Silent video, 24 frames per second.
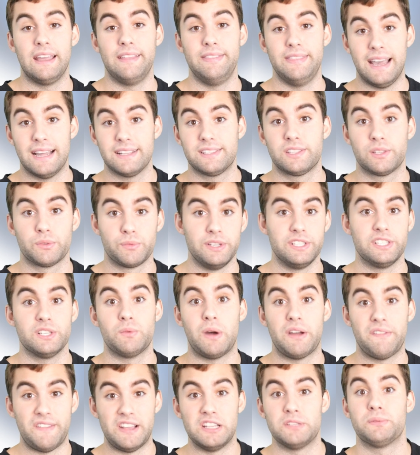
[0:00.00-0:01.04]
And that's the reason
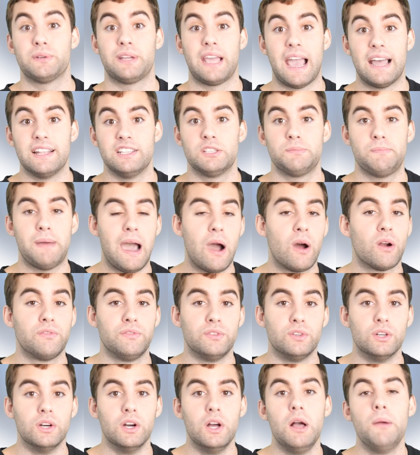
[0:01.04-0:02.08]
why Facebook ads is
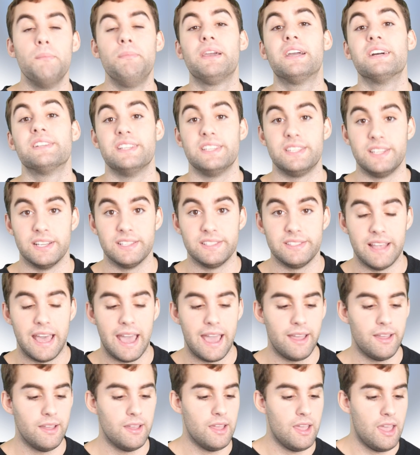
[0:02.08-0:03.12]
powerful, because it does
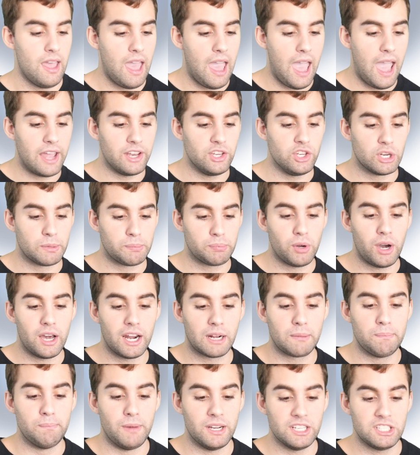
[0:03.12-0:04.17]
that. And your
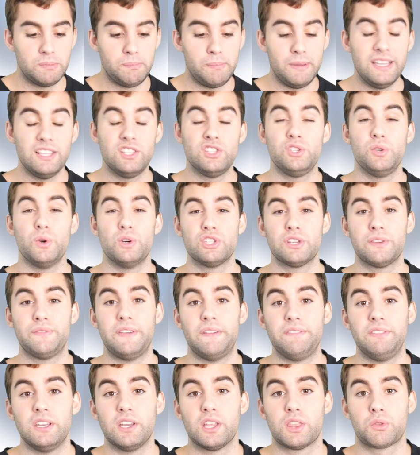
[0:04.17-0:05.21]
product must be
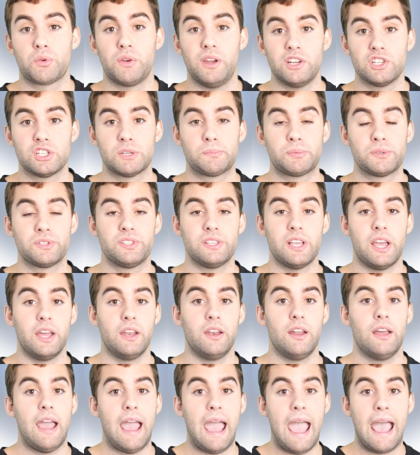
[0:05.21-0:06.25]
250 to
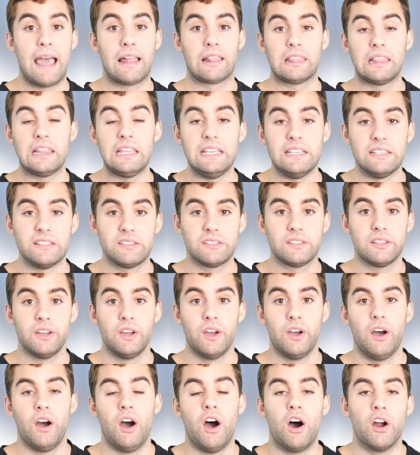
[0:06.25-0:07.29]
300% at least
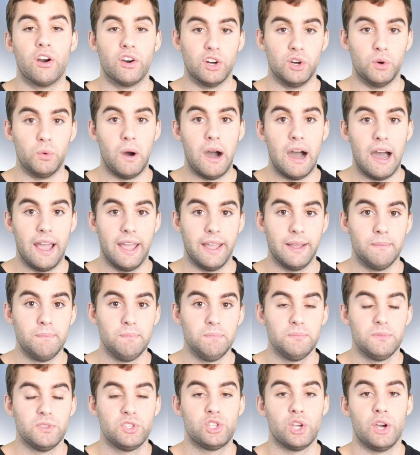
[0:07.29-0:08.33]
ROI.
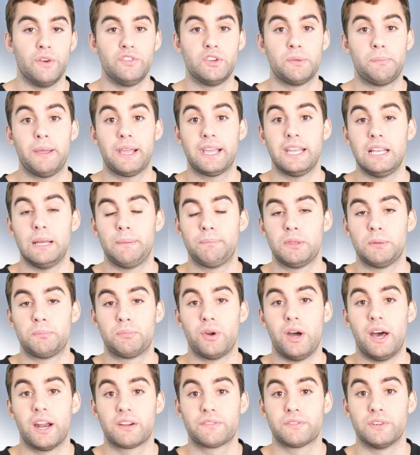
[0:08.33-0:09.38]
So if you're picking up the
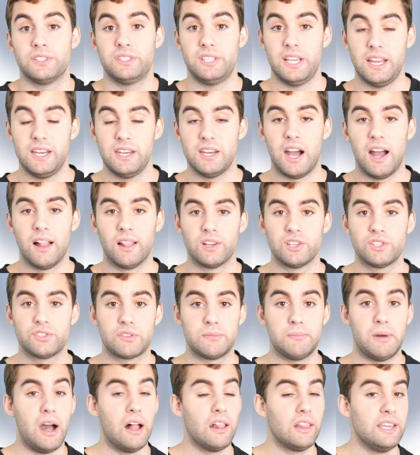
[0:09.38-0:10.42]
product for $10
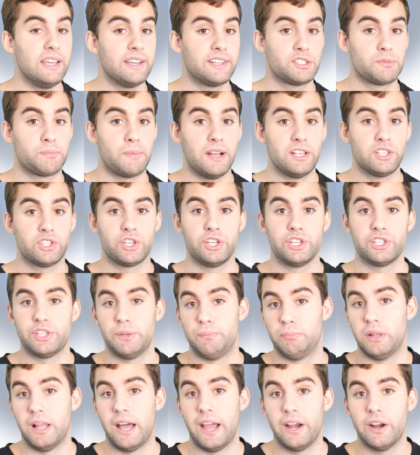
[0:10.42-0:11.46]
from AliExpress or your
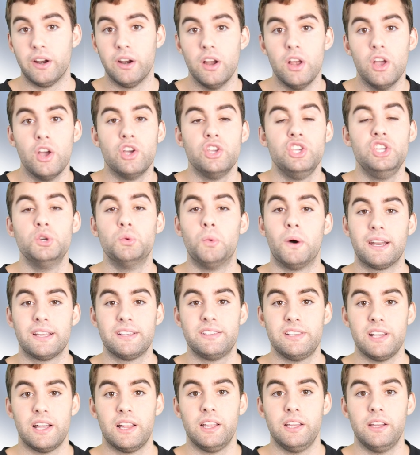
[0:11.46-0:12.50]
supplier, you want to
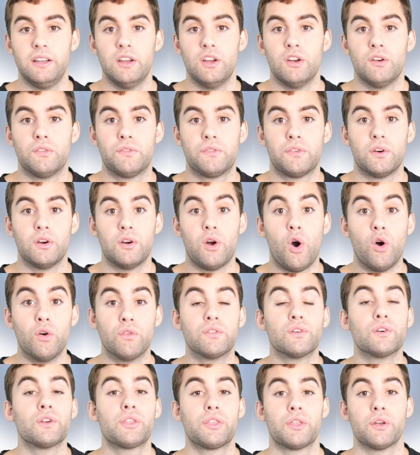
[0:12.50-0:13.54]
sell it for
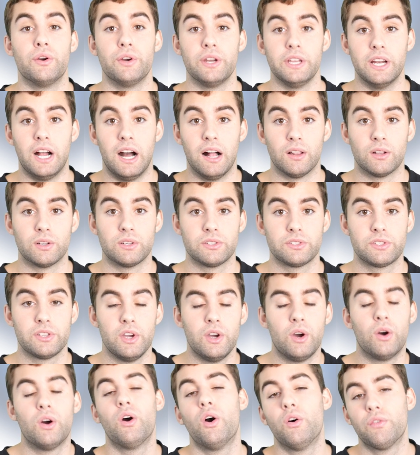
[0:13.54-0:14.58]
over $30,
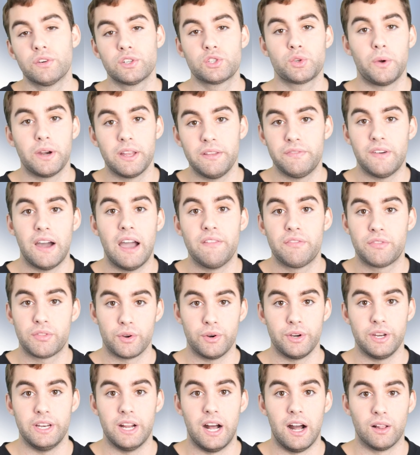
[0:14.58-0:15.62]
over $25,
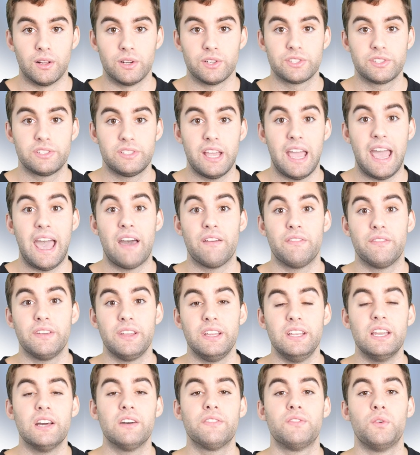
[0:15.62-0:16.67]
$30 to have
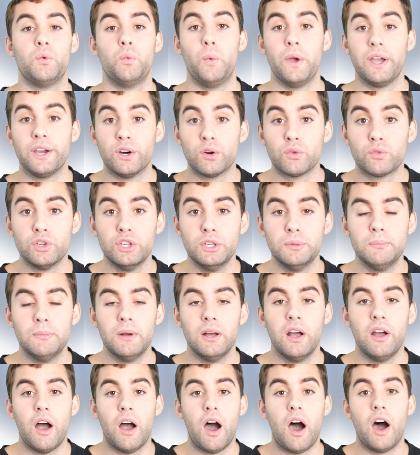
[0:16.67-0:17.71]
enough wiggle room
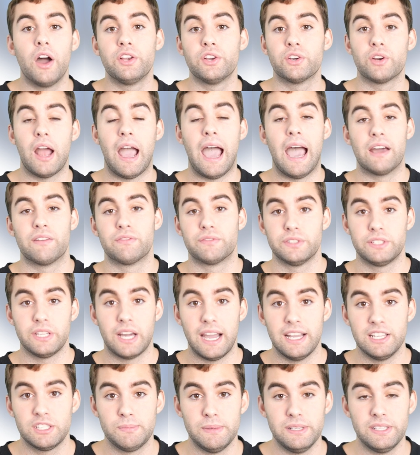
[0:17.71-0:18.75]
on your
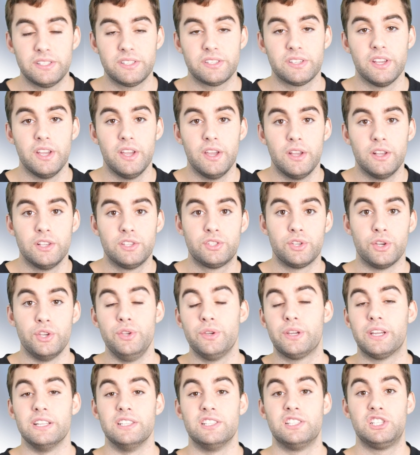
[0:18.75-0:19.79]
advertisements so
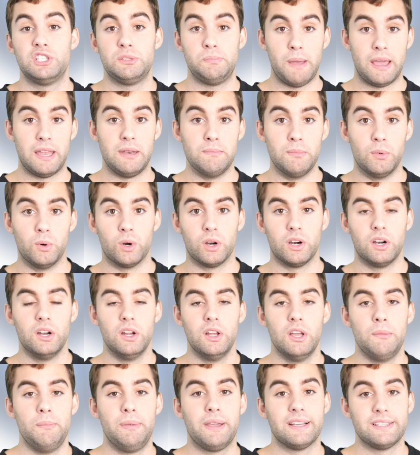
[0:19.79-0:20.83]
you can spend more.
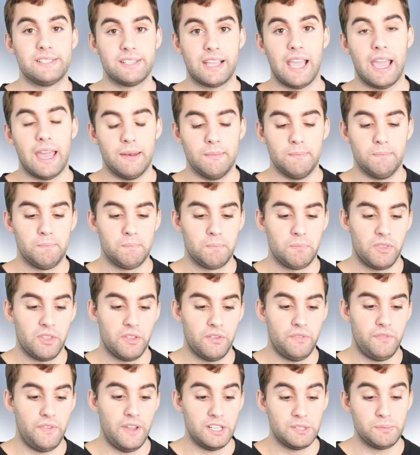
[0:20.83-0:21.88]
Because again,
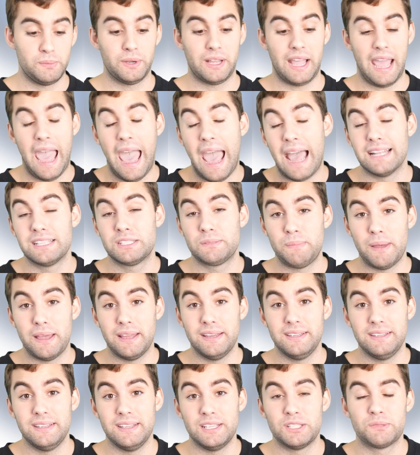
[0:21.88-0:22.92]
Facebook ad
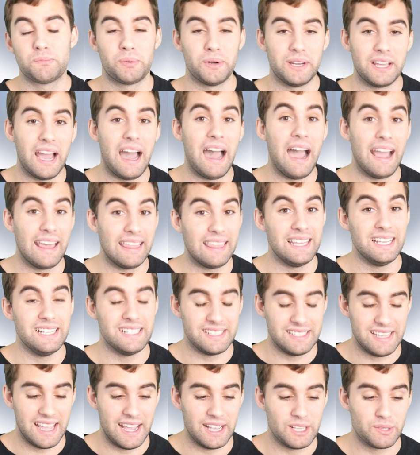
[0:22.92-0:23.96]
spend is pretty high
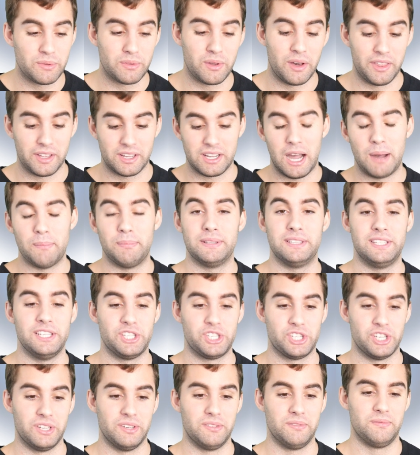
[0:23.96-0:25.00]
these days with all the
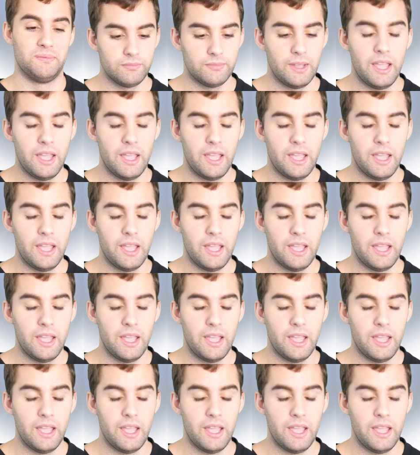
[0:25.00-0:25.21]
competition.